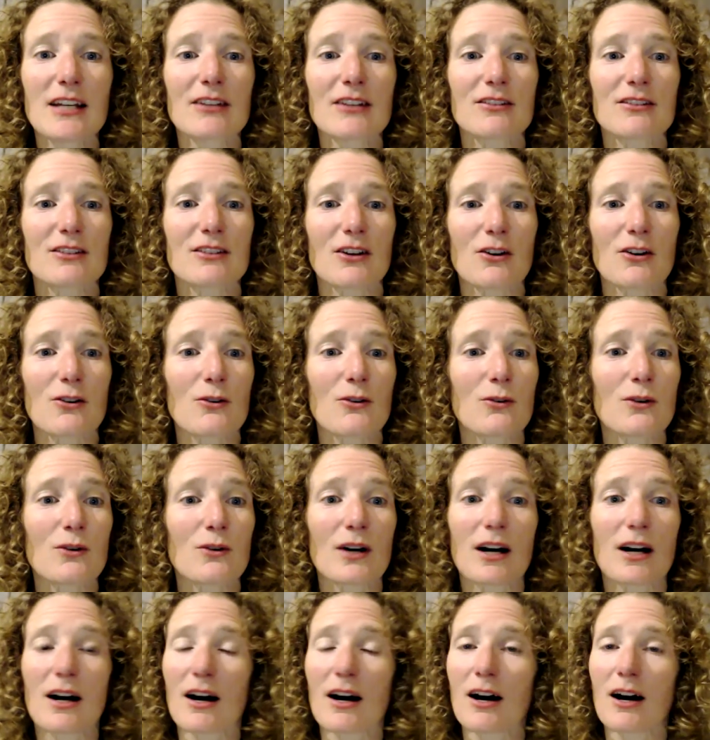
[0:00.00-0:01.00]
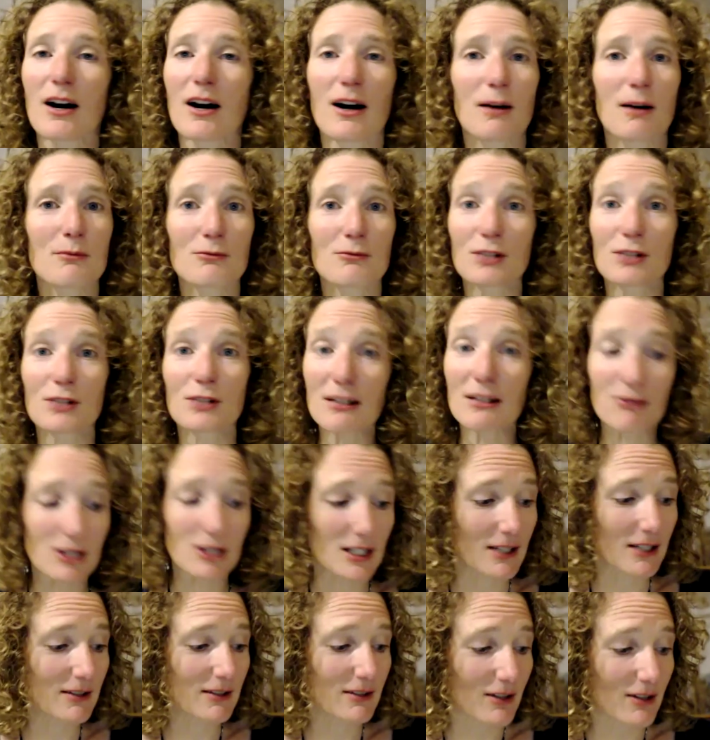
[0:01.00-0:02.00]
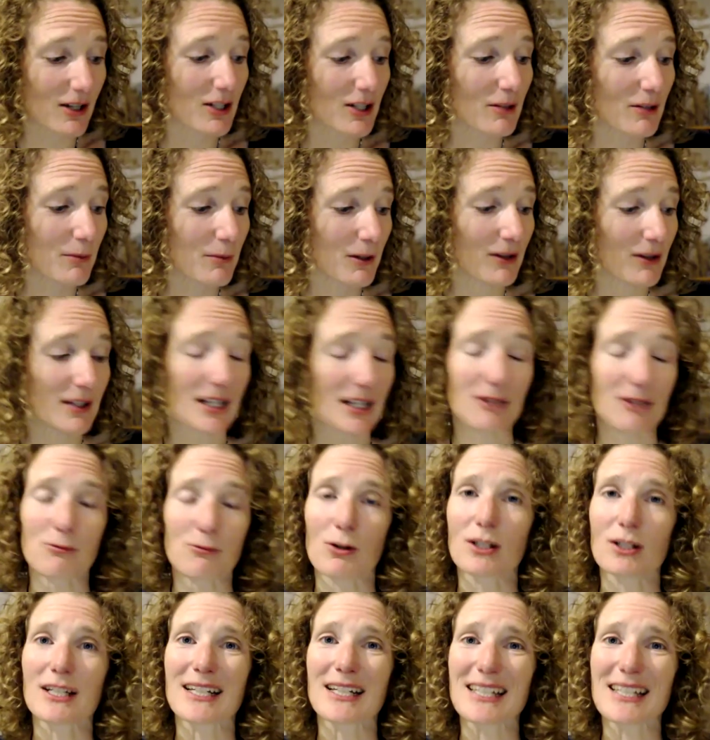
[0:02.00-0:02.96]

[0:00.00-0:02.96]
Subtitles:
So I'm really, really excited about that one.